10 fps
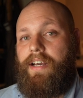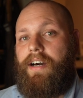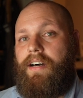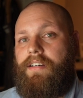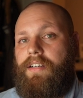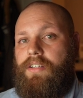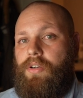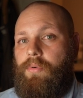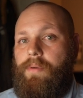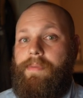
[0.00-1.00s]
are, no
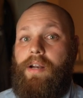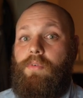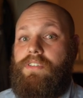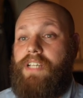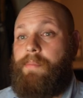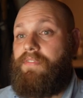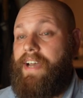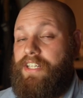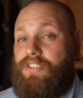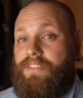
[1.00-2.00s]
matter what type of
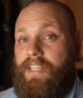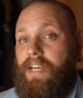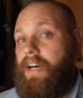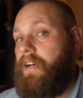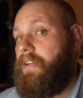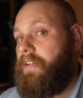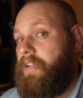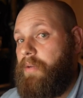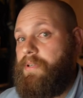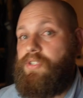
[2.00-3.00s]
actions they are,
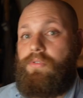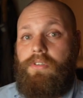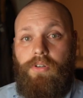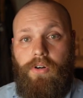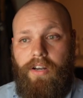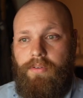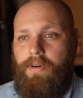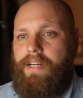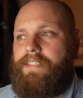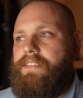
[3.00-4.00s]
habitual or
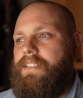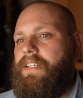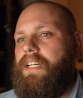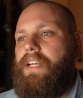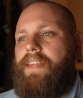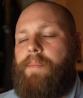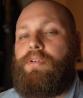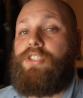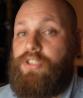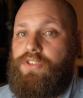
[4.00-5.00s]
otherwise, they
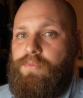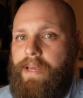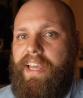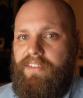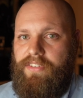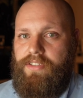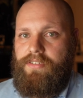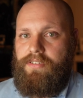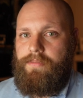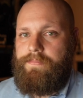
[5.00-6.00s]
produce
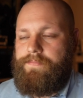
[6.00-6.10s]
behaviors.